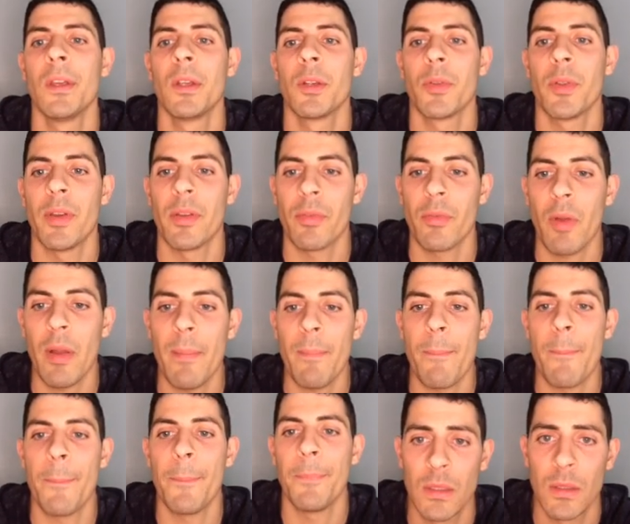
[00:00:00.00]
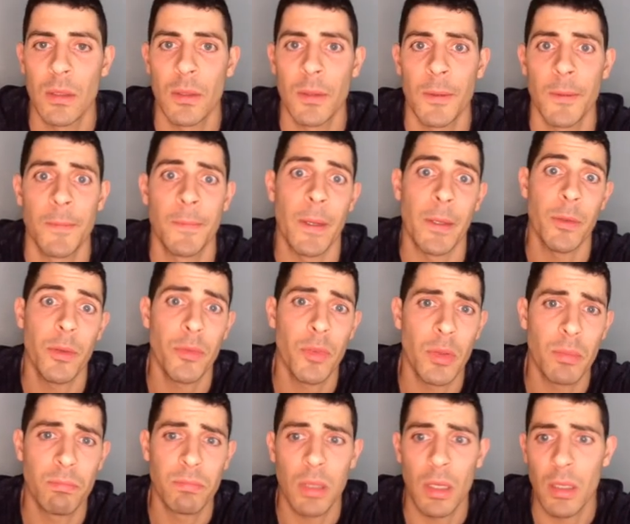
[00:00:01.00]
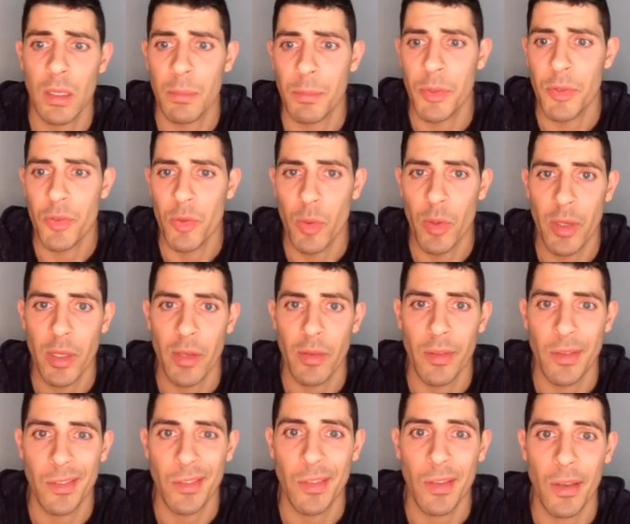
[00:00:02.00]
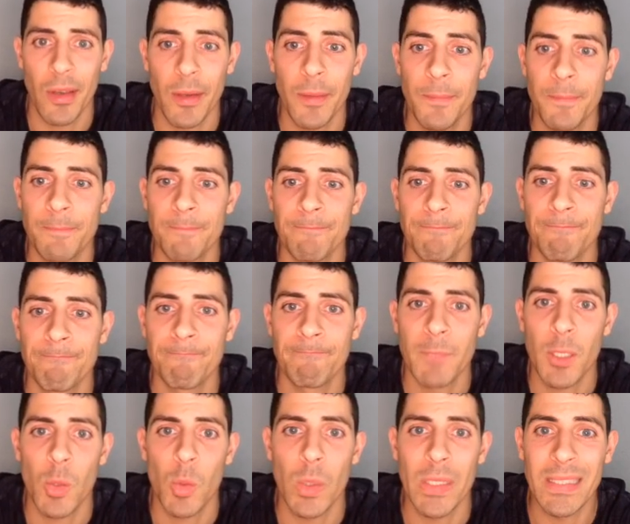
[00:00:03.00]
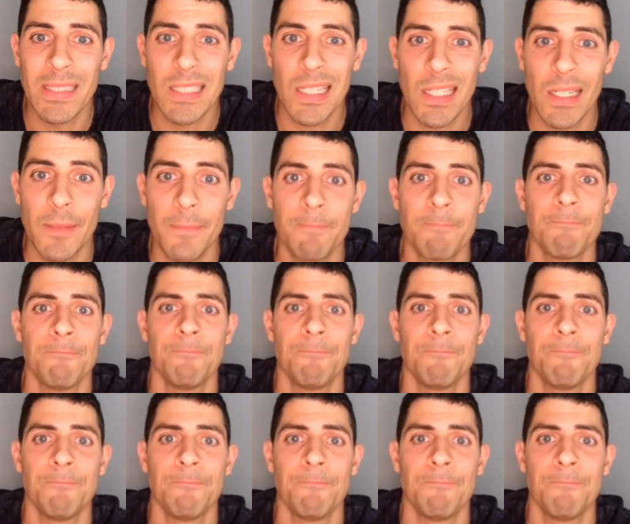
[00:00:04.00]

Create a threat. I do have a pawn majority on this side, queen side.